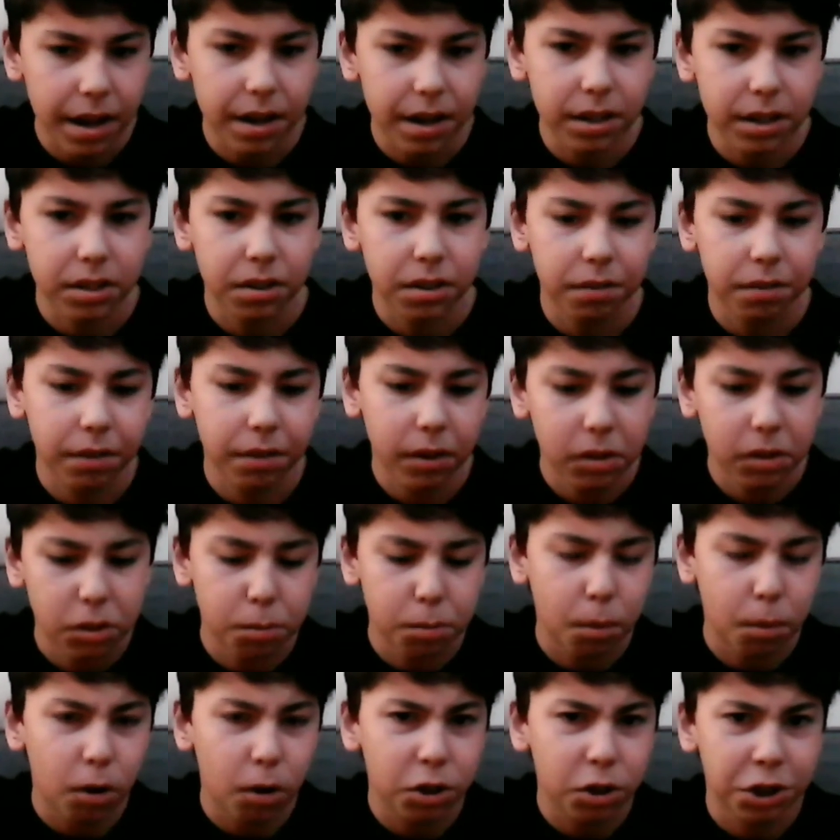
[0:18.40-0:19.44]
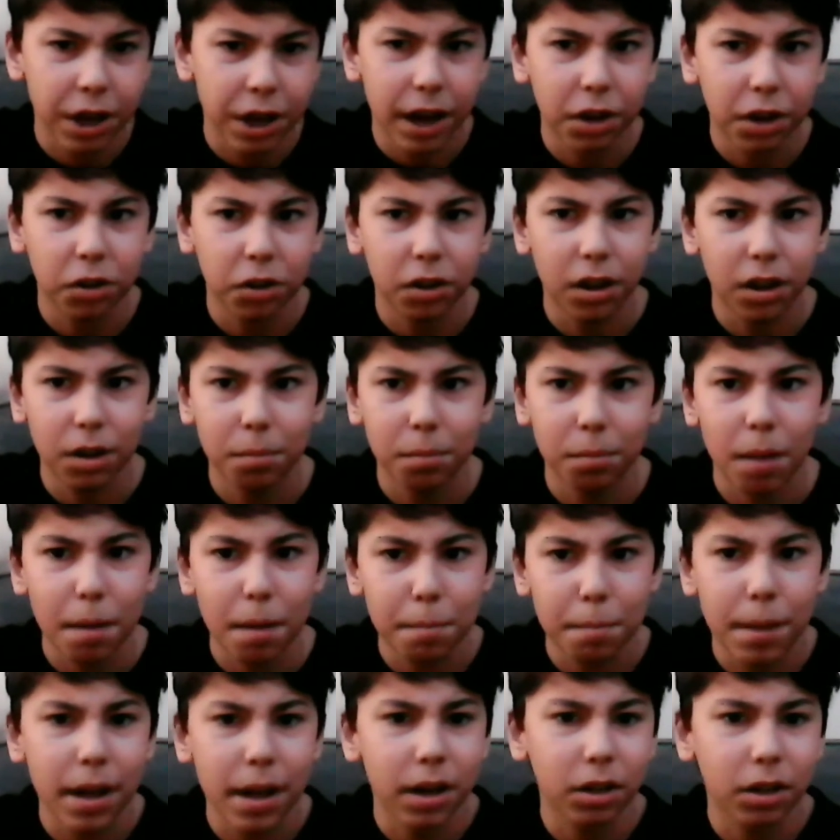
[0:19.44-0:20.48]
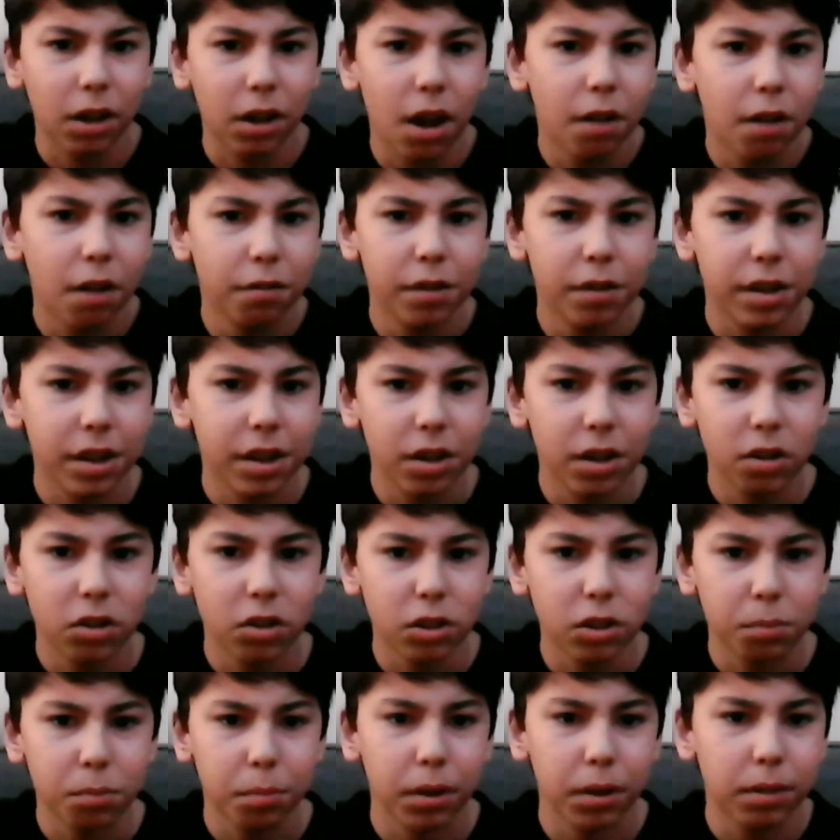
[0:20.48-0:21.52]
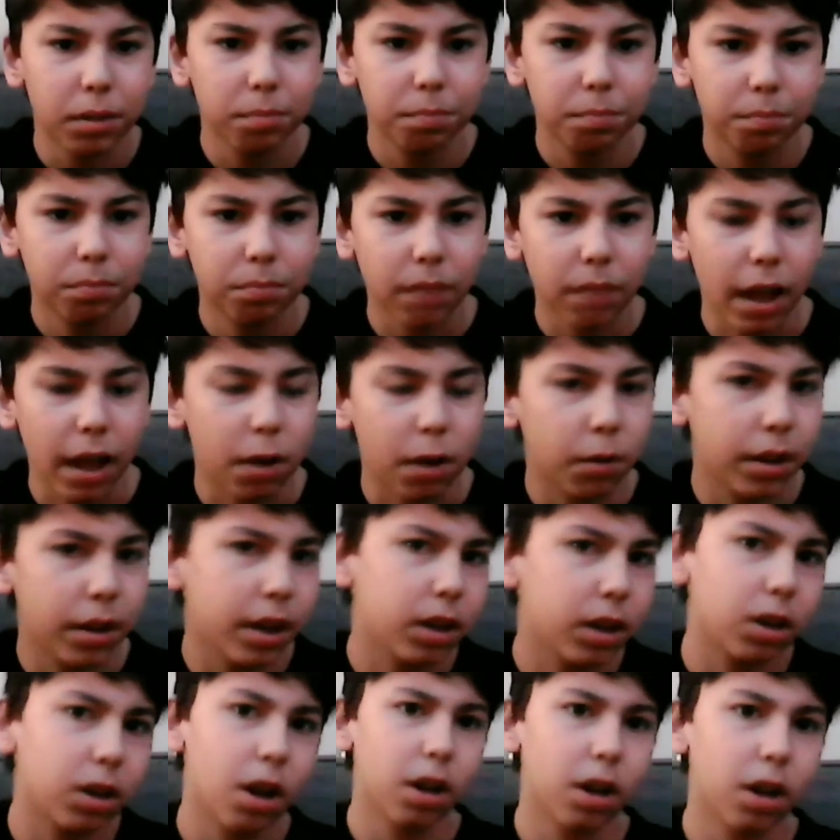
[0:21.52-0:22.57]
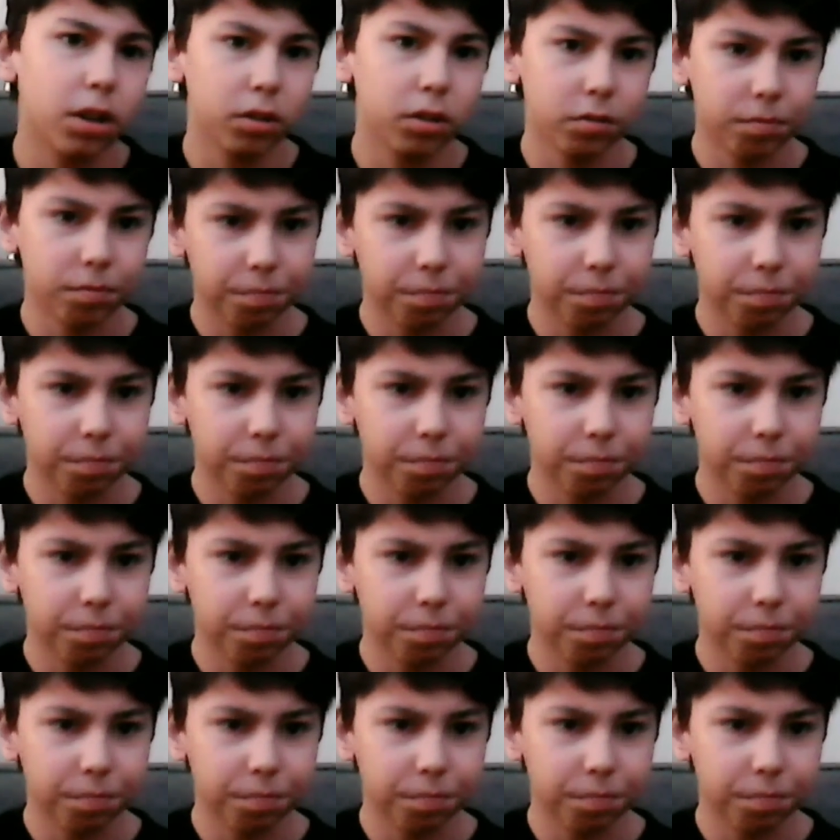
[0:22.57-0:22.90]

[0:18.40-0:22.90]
it is a very small channel. Um, I made a lot of videos, but I don't get a lot